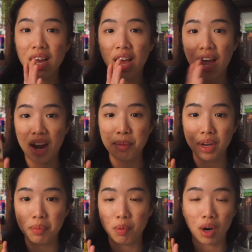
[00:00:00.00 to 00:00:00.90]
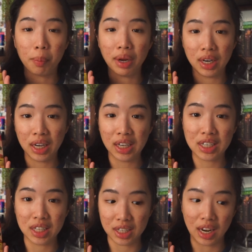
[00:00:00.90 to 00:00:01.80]
and I'm gonna be recommending it
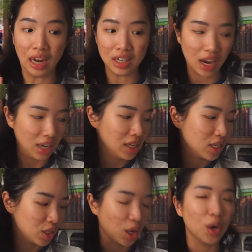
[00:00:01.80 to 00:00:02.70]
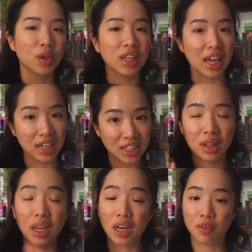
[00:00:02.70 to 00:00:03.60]
till the day I die. So that is
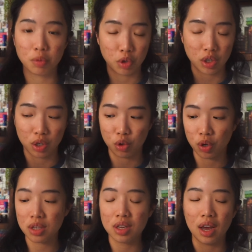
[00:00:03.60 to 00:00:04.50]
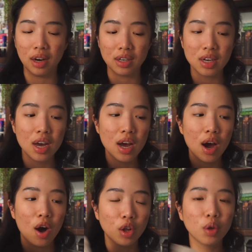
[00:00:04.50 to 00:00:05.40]
The Vows by Jessica Joyce. And
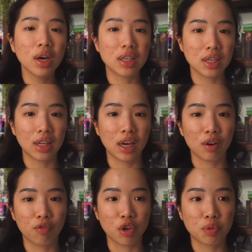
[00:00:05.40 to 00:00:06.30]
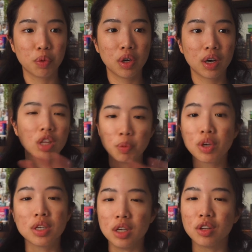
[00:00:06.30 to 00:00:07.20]
although I didn't like her first book, this book
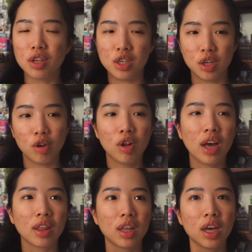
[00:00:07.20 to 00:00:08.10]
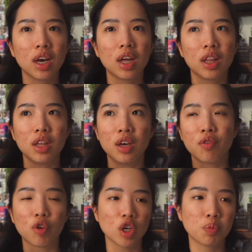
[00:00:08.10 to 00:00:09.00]
sealed the deal. I think the
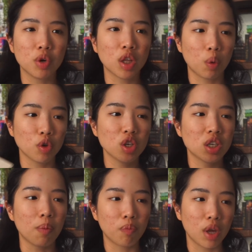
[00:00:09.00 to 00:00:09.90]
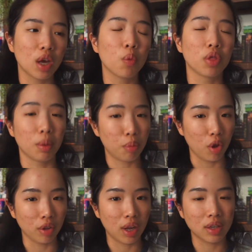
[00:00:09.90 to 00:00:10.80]
first book, there was just something with the
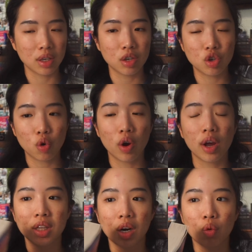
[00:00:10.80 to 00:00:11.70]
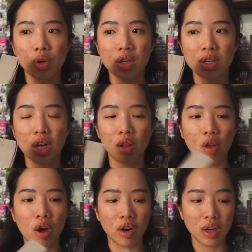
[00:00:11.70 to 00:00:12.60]
plot that I didn't enjoy. There was a
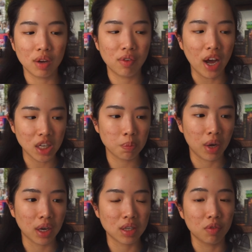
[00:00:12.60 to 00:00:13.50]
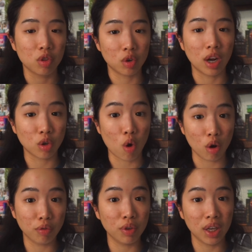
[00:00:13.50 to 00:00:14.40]
lot of aspects of the third act
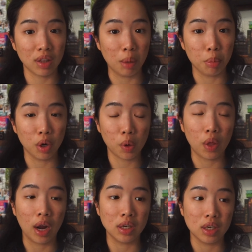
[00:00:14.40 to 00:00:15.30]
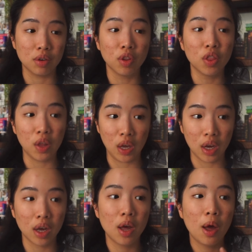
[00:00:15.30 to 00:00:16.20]
conflict in that book that I didn't
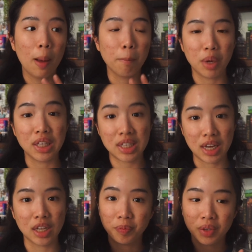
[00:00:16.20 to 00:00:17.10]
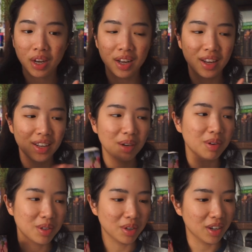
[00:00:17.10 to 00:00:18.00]
think made sense. It
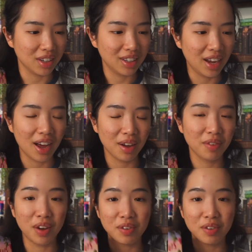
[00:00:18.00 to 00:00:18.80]
was so good. Yeah, 5